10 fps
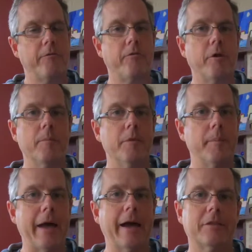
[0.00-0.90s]
from the
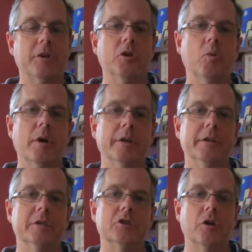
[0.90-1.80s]
pack that you want
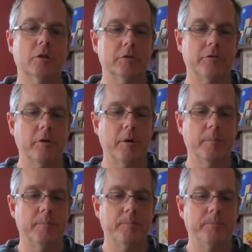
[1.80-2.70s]
to discharge
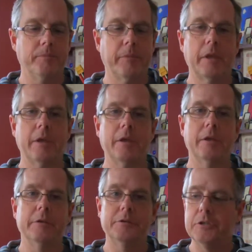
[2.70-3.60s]
from.
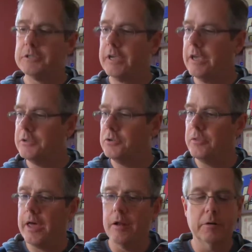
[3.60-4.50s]
Just can't do
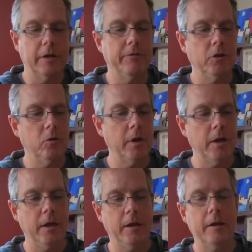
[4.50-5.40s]
that. It'll give you
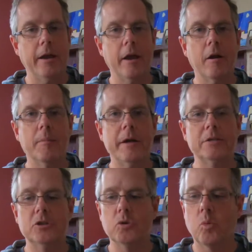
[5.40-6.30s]
a error
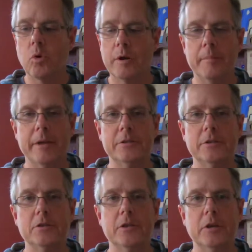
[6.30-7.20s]
message, a warning
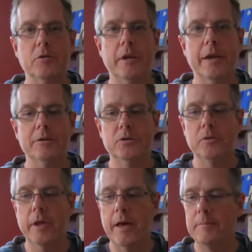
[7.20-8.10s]
message that you can't
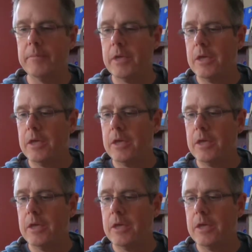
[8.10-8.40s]
do that.